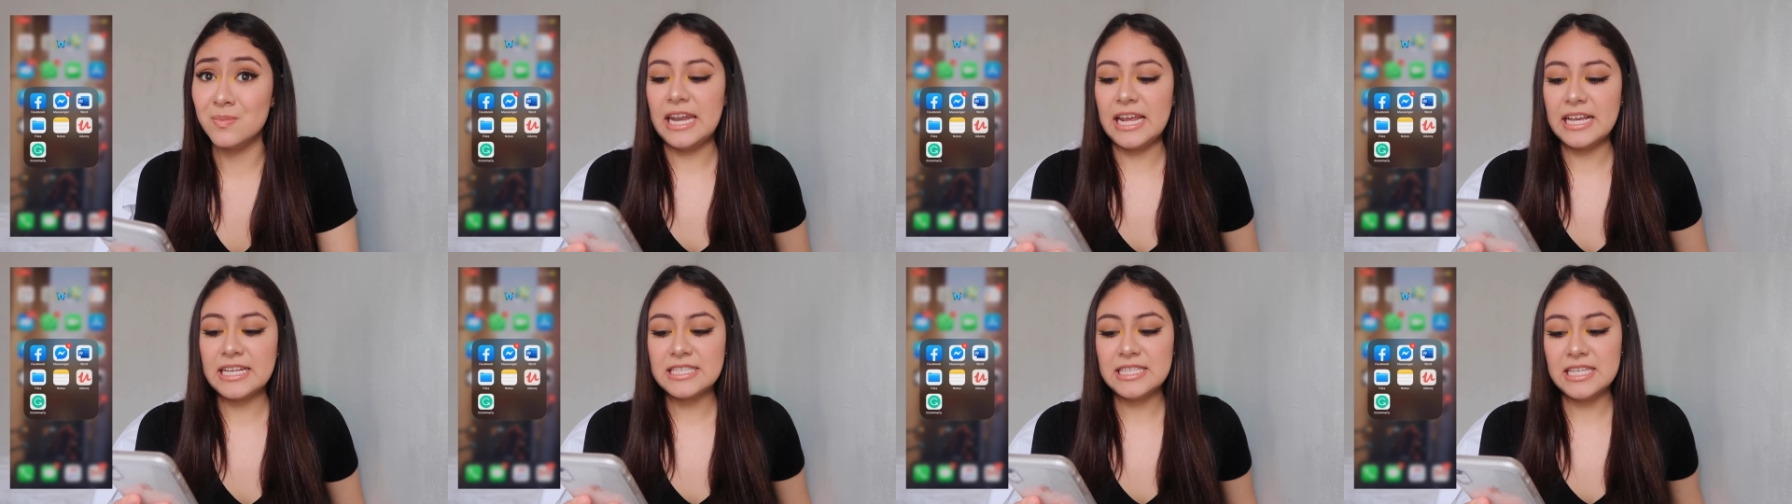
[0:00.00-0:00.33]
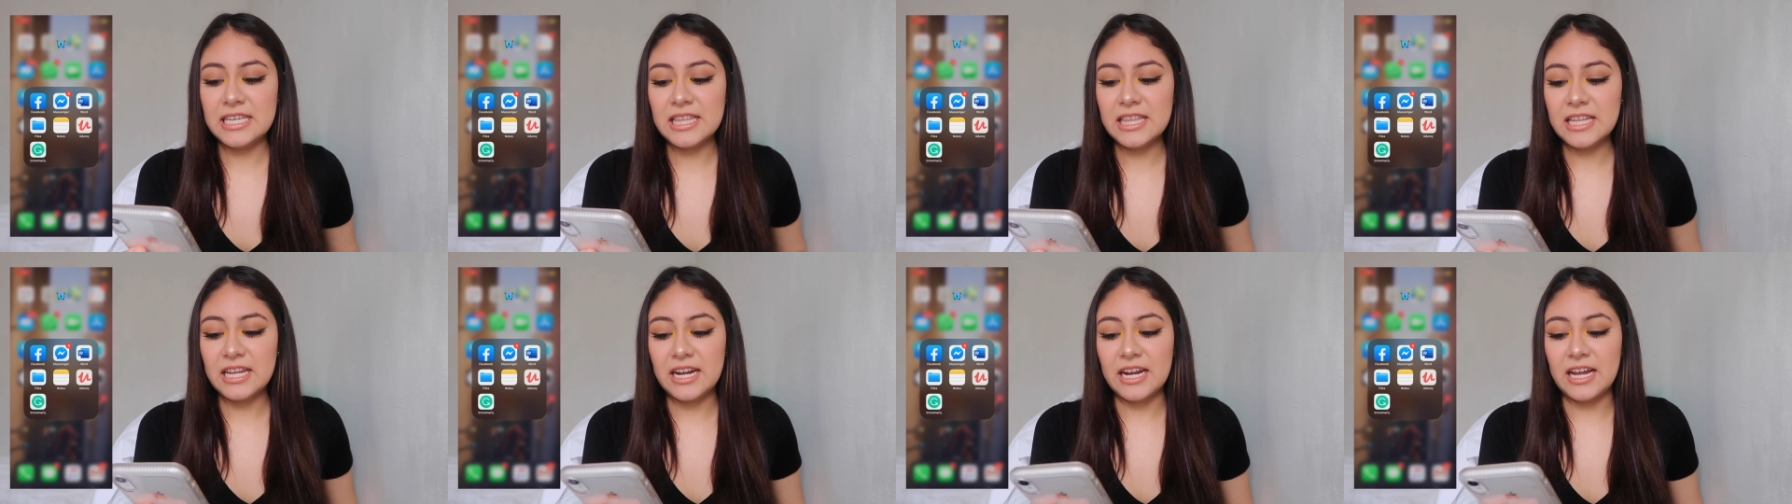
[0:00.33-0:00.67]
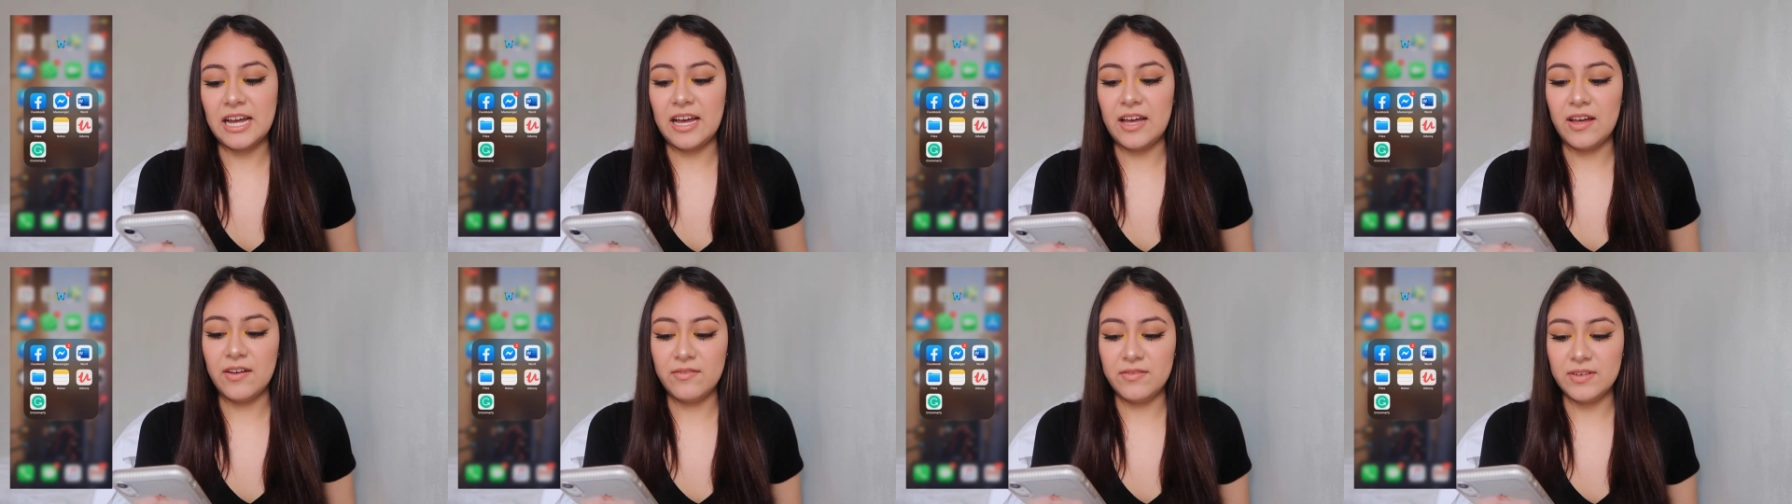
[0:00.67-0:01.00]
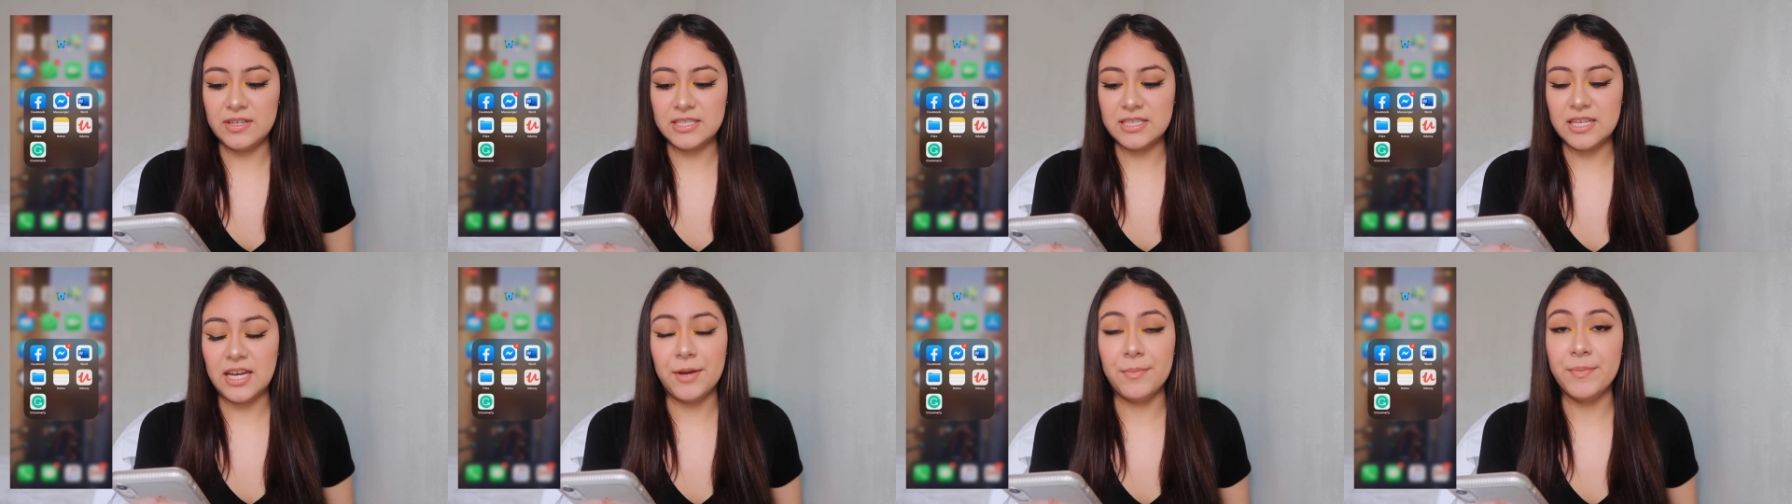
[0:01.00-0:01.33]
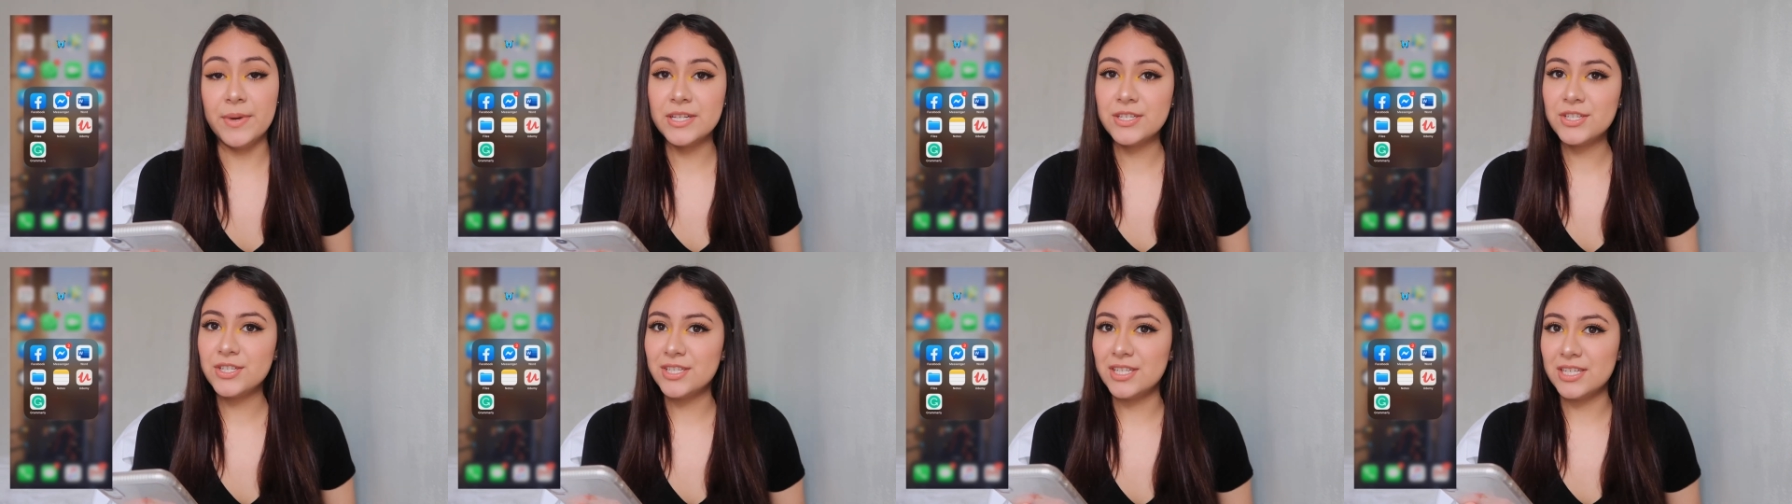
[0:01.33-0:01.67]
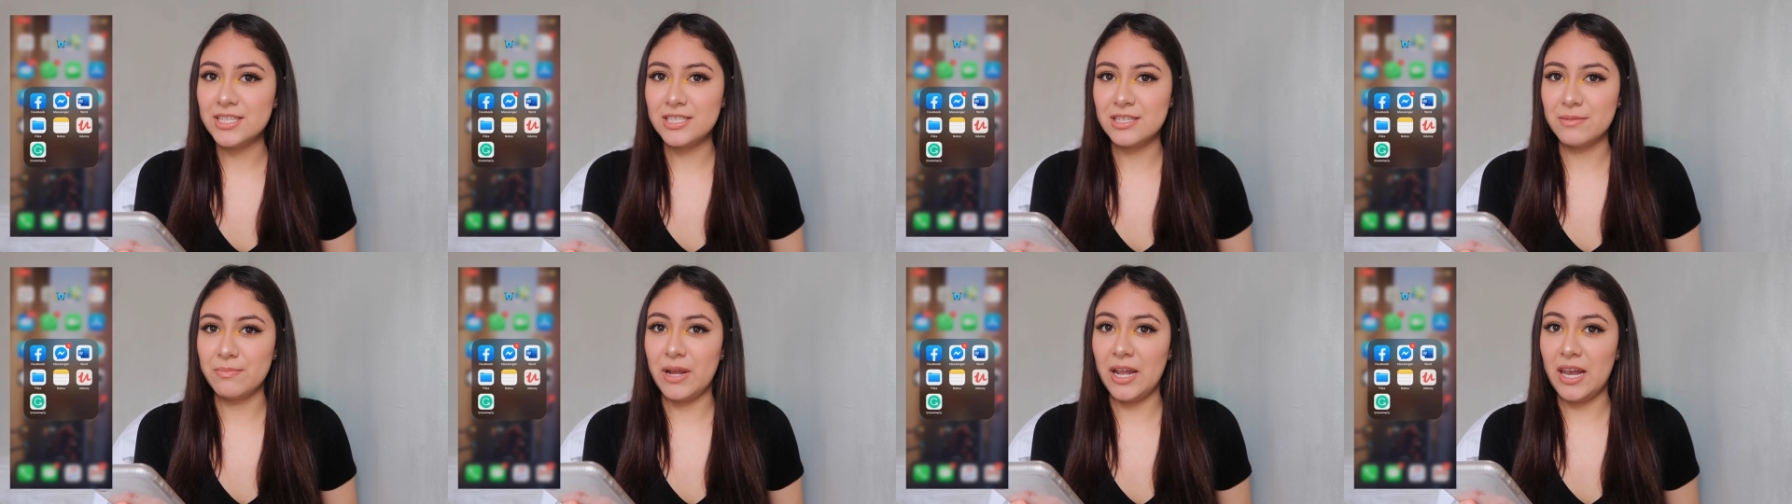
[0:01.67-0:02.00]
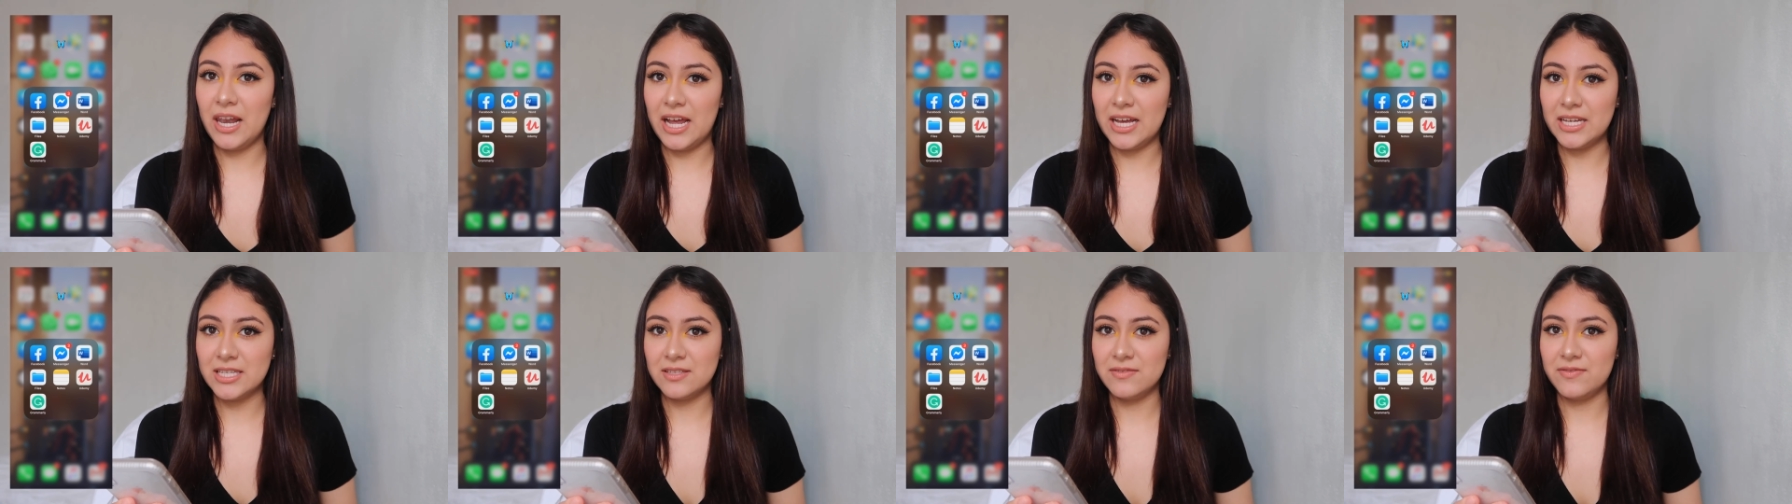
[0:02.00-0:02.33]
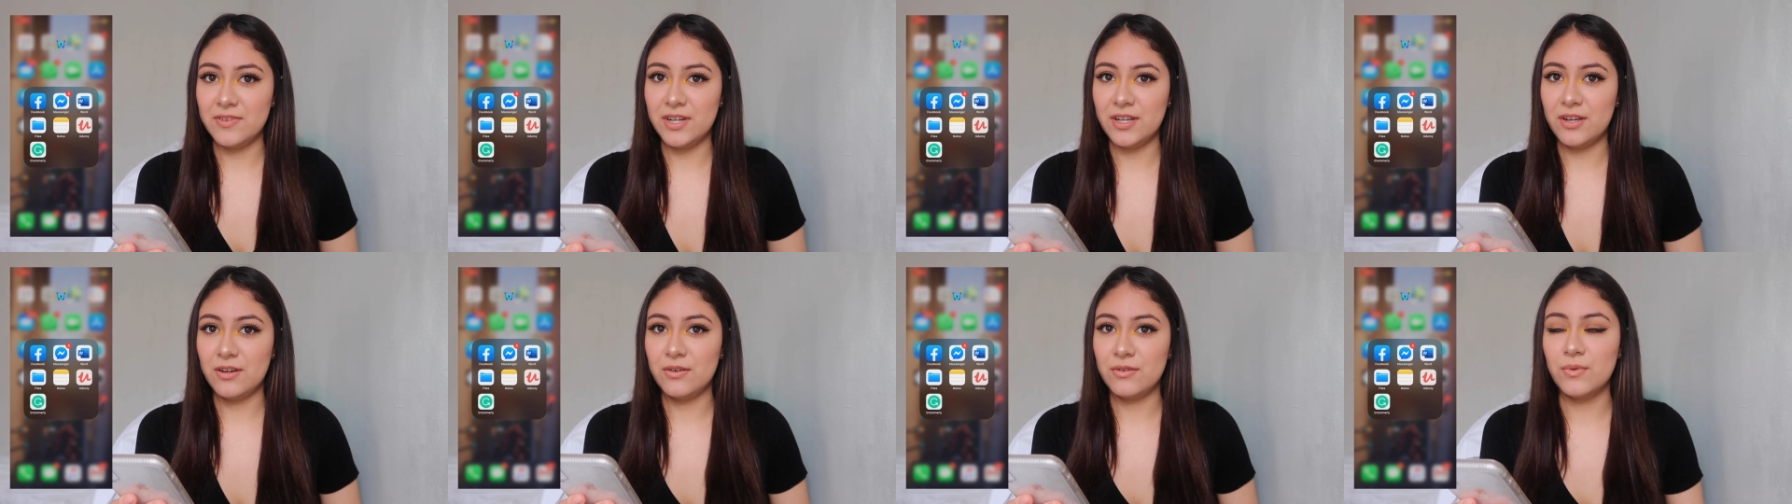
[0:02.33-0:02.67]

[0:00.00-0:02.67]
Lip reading: Next thing that I have is, I mentioned this in my last video,